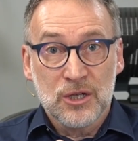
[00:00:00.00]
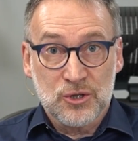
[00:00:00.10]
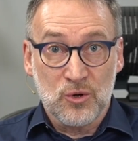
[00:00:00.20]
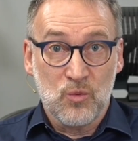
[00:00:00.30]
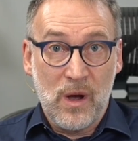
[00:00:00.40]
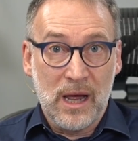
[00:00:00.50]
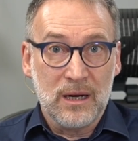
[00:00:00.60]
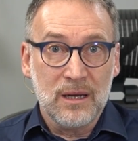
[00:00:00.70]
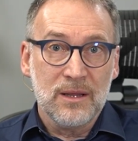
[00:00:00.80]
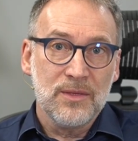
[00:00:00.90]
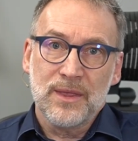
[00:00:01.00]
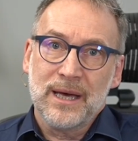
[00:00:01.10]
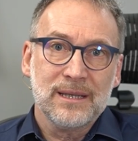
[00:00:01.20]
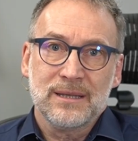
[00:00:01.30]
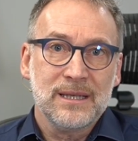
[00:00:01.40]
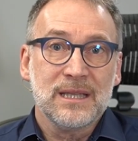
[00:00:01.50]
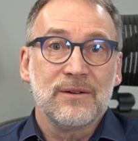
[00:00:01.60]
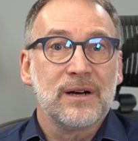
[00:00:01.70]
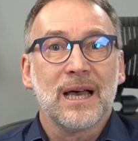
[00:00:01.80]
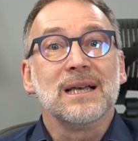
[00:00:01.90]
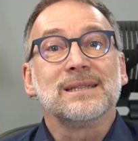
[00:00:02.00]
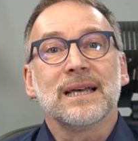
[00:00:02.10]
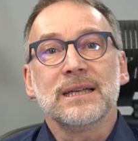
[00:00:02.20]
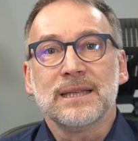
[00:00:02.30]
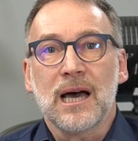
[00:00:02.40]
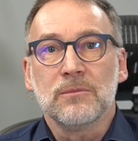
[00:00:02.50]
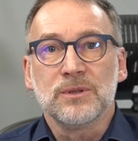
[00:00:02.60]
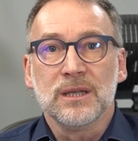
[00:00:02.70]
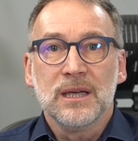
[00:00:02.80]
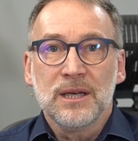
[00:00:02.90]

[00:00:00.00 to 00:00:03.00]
so well that it never has any doubt.